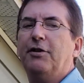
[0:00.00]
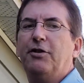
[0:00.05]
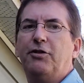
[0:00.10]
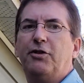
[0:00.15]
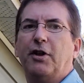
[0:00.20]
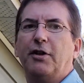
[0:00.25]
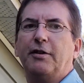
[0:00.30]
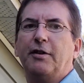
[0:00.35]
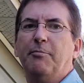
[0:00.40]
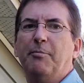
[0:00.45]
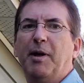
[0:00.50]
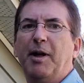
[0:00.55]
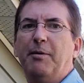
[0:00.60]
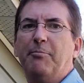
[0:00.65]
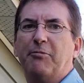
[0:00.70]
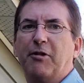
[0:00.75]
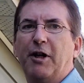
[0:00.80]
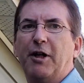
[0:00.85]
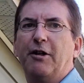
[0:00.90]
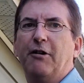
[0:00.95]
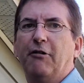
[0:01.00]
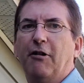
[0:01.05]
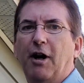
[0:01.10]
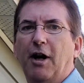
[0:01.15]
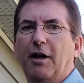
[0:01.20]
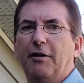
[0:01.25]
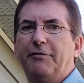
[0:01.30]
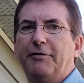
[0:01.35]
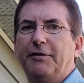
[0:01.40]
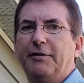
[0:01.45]
shut the main breaker
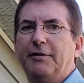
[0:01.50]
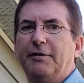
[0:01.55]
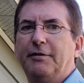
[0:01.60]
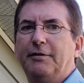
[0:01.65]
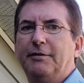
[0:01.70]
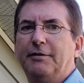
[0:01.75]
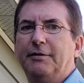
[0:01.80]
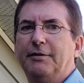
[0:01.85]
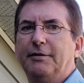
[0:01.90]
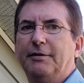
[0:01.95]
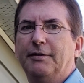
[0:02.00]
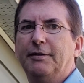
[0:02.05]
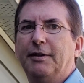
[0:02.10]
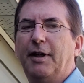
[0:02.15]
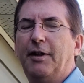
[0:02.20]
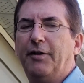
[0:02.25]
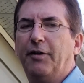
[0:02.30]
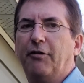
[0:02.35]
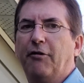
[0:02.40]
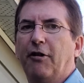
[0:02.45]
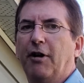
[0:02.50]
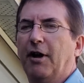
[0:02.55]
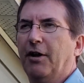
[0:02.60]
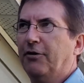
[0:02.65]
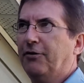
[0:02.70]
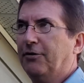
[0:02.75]
off in the garage.